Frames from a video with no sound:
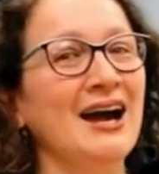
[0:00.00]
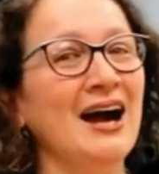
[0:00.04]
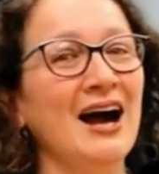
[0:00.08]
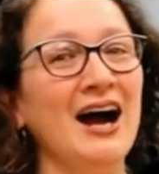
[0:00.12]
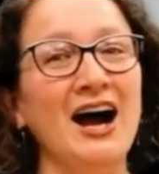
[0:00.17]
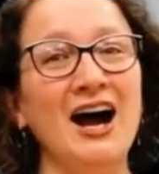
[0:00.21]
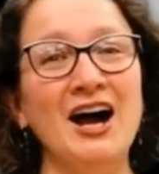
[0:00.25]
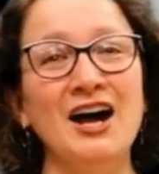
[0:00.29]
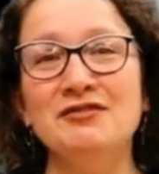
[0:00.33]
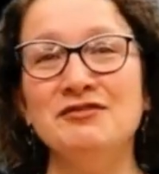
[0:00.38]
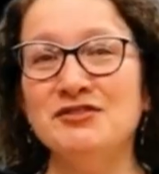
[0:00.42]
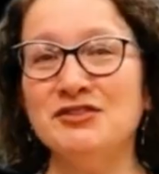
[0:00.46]

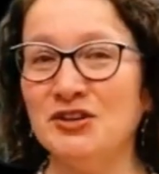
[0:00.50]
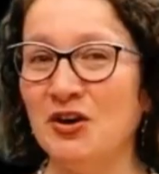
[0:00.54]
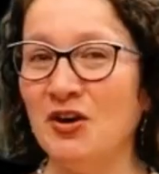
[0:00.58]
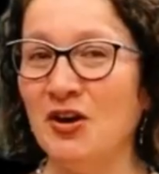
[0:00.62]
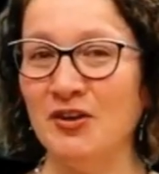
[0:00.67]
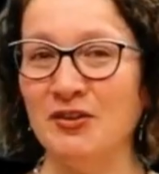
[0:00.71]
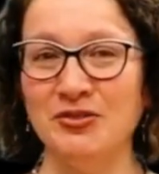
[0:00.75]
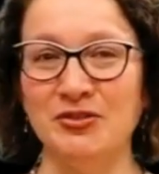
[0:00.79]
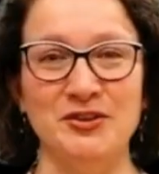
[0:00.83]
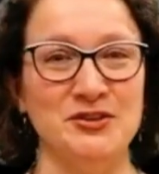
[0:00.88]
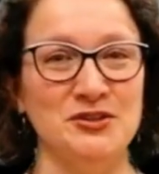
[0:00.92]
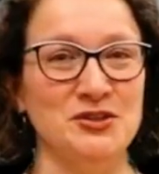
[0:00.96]
I've
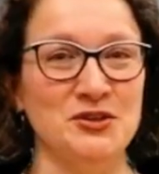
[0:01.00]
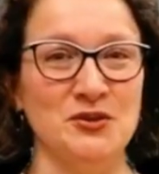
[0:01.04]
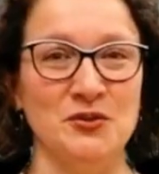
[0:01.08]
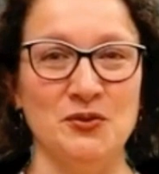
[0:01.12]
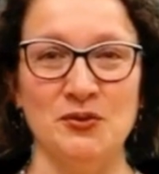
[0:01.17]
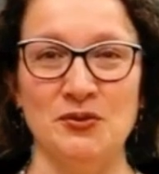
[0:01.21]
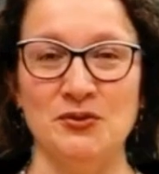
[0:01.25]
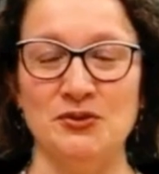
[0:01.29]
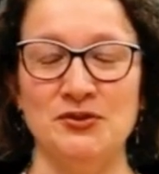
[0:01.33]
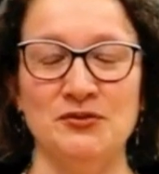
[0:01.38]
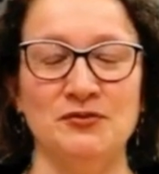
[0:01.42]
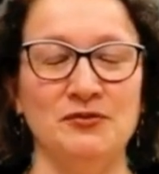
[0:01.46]
taught this
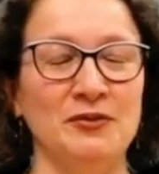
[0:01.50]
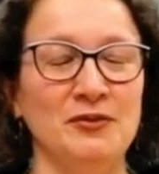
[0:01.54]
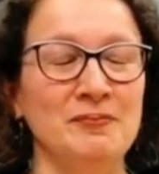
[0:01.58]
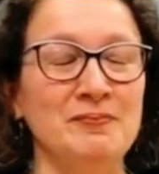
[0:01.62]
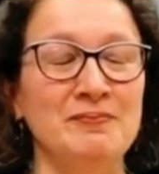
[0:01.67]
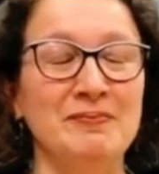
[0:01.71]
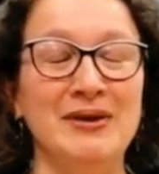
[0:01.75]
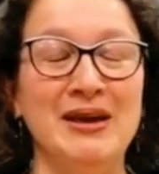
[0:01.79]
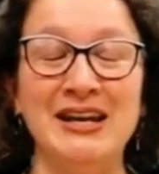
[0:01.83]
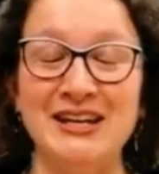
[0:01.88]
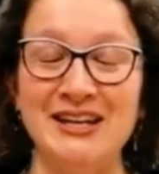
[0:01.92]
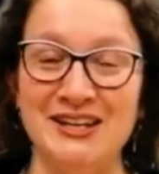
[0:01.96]
course for
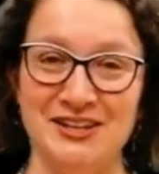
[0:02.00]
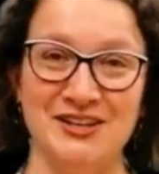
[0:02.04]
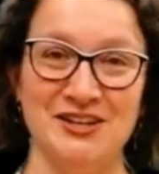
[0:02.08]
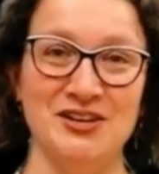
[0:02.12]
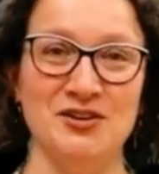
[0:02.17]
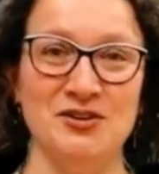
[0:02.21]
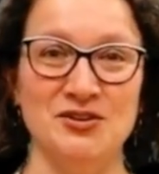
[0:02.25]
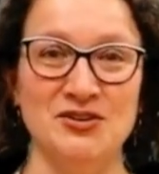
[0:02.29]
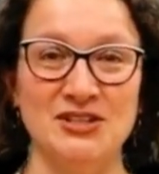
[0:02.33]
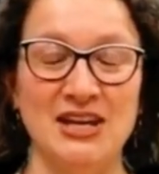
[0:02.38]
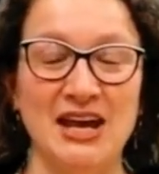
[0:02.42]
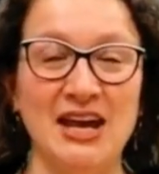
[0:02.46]
many
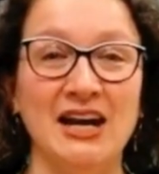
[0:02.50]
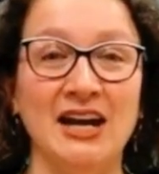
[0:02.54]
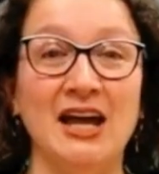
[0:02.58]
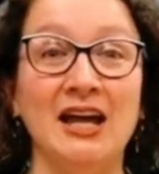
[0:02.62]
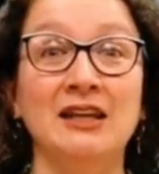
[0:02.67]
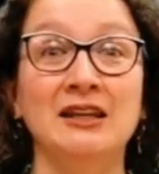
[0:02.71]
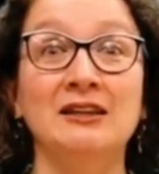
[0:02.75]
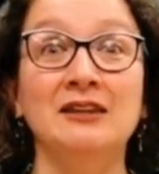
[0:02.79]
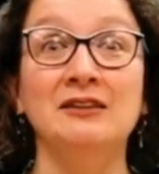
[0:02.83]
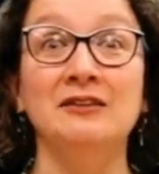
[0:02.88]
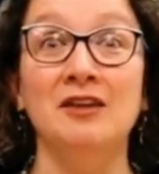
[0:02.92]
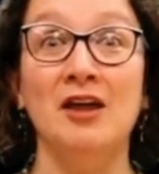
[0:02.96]
years, and I
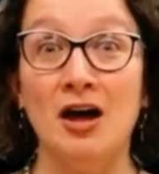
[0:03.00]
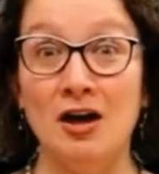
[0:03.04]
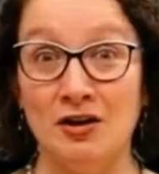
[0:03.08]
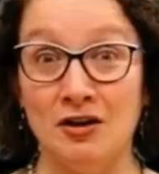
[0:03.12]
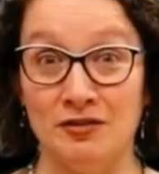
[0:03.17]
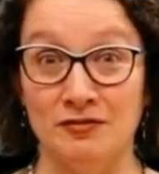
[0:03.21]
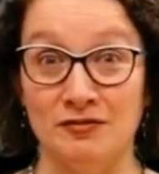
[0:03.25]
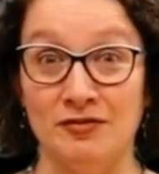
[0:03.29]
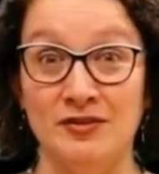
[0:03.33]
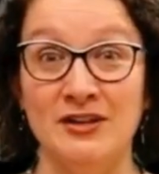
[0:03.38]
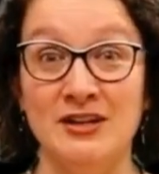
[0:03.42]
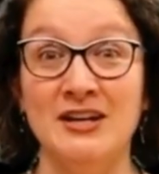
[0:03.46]

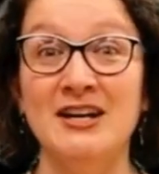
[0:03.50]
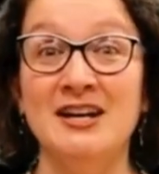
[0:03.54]
love